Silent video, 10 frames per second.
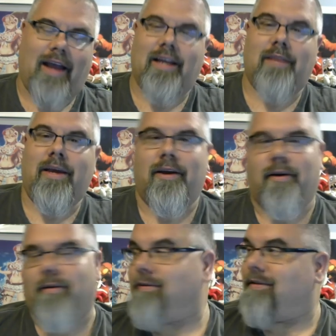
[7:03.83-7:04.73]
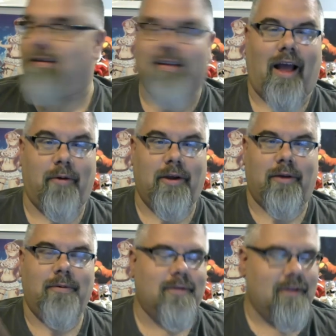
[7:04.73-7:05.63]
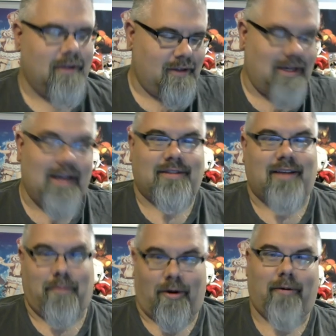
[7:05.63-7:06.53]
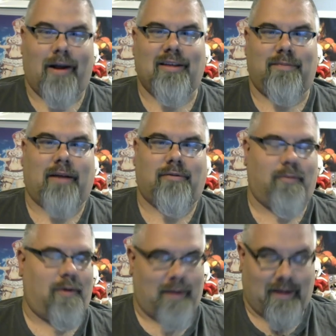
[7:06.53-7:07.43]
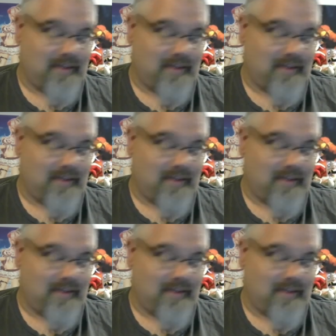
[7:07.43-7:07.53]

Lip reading: need to be here. How are you? Yes, I brought Rally Spectrum with me.